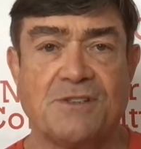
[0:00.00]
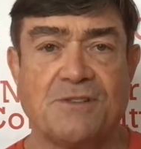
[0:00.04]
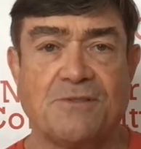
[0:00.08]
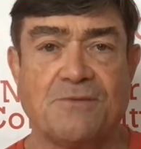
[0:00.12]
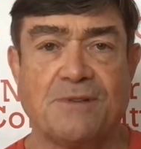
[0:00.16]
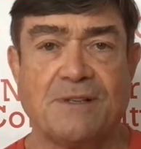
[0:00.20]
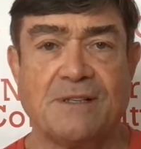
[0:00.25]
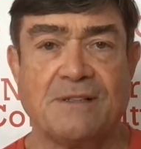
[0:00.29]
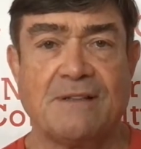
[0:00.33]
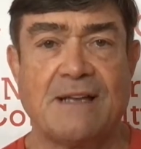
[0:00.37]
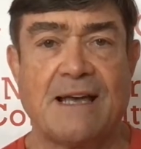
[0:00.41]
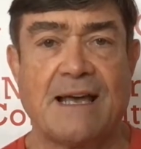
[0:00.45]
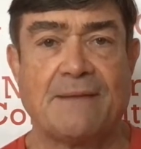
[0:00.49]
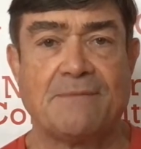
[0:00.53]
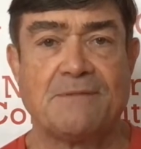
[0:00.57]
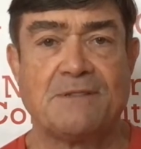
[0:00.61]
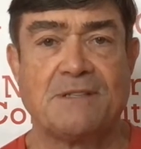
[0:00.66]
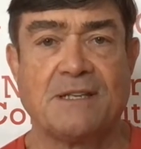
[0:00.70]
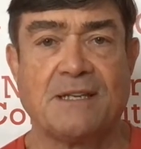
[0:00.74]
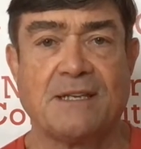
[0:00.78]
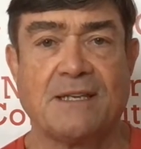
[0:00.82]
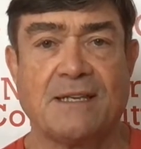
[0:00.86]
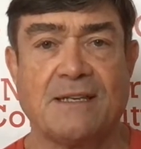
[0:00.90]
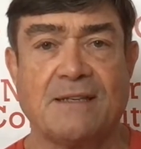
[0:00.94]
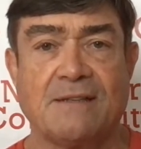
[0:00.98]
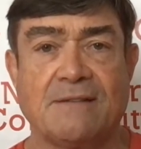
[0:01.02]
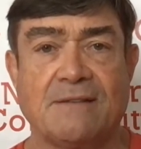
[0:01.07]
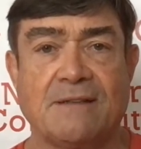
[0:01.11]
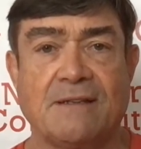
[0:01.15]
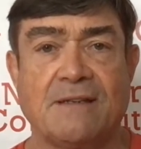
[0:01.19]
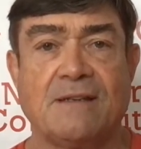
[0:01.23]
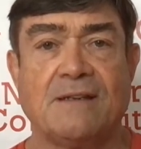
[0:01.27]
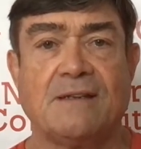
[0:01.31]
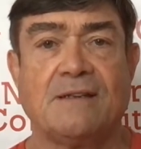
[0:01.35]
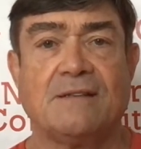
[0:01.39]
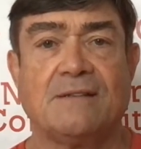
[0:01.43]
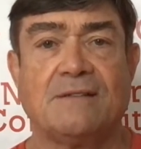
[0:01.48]
you relapsed again,
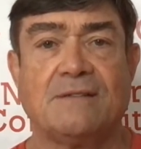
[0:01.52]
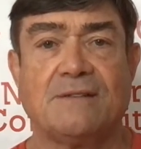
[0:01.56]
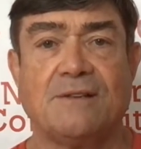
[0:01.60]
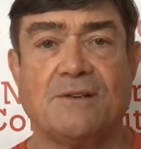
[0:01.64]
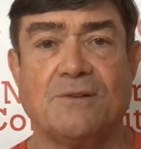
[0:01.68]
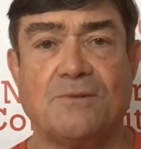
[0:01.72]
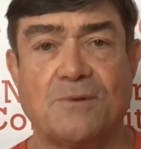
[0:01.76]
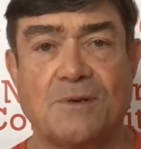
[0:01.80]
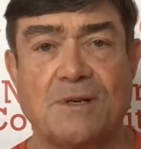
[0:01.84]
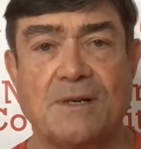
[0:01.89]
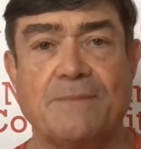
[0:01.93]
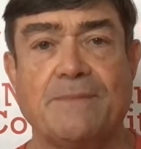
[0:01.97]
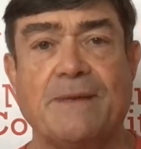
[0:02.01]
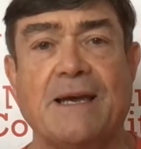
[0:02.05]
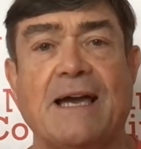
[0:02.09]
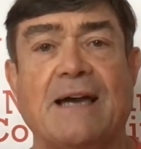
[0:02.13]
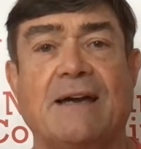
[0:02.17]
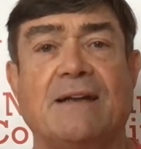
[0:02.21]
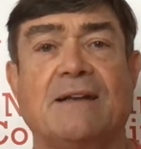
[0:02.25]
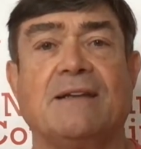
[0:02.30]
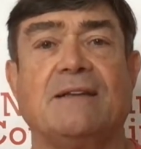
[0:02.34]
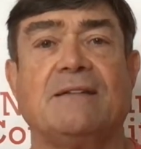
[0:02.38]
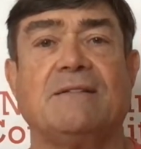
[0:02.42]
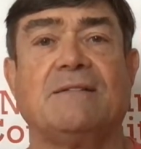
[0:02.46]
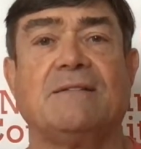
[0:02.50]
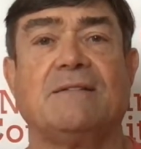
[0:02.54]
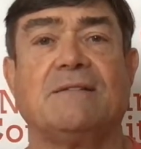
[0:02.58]
don't worry about it.